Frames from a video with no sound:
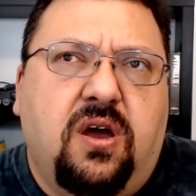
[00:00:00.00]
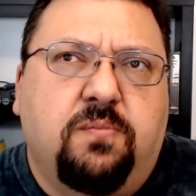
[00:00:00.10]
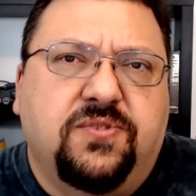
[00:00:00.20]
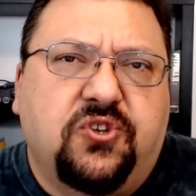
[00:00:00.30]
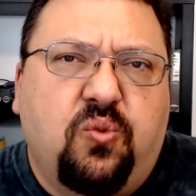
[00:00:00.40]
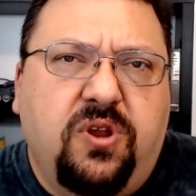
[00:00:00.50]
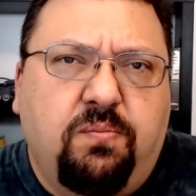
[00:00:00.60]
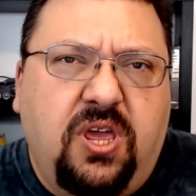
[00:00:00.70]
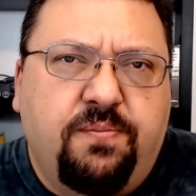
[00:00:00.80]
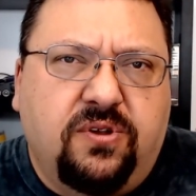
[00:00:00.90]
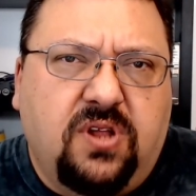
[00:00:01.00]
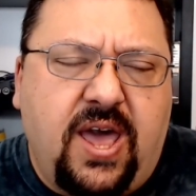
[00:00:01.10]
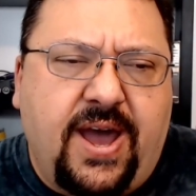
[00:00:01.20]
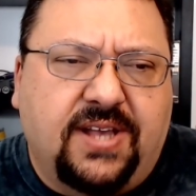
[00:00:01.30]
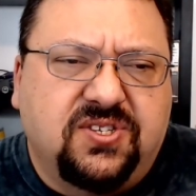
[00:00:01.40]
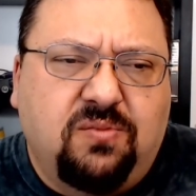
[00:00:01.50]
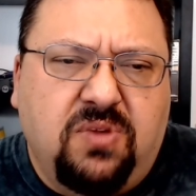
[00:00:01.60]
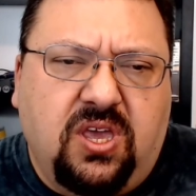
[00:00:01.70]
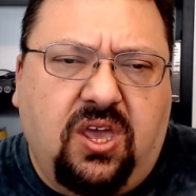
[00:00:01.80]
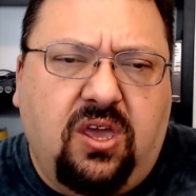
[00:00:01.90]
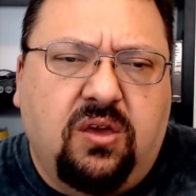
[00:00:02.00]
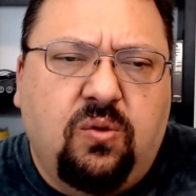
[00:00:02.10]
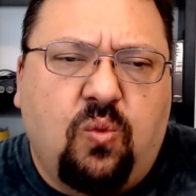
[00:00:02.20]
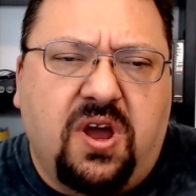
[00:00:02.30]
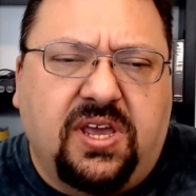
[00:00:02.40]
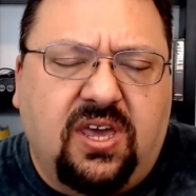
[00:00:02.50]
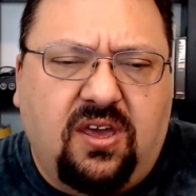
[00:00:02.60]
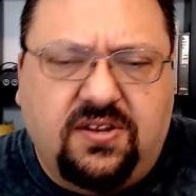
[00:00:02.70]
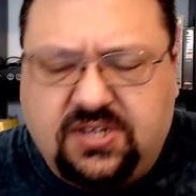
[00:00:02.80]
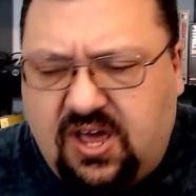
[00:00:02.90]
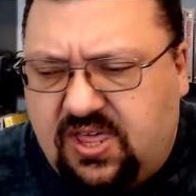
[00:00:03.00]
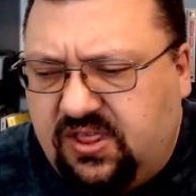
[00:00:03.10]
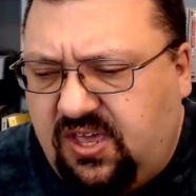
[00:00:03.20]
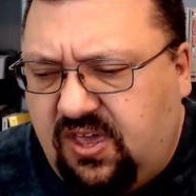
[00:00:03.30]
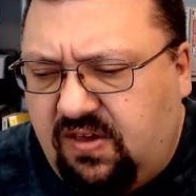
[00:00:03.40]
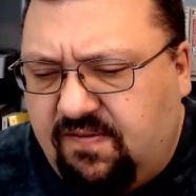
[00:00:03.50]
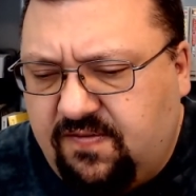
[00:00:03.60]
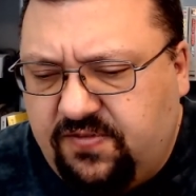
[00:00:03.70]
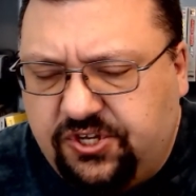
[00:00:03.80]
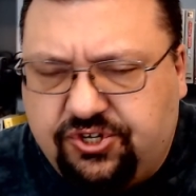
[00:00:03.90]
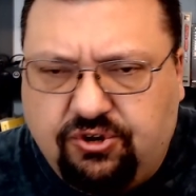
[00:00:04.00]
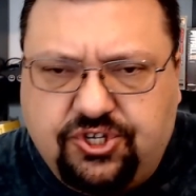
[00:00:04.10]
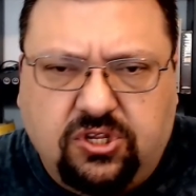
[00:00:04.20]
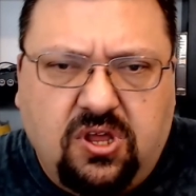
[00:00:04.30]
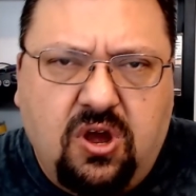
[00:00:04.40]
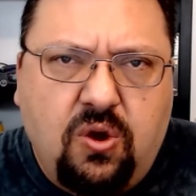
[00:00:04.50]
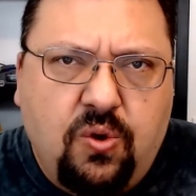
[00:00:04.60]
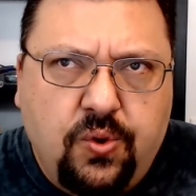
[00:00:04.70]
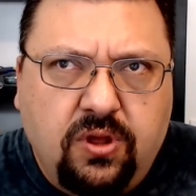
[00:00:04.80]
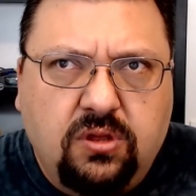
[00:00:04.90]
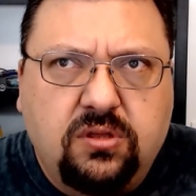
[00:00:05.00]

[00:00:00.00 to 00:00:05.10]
So when people ask me, why can't I leave the church alone?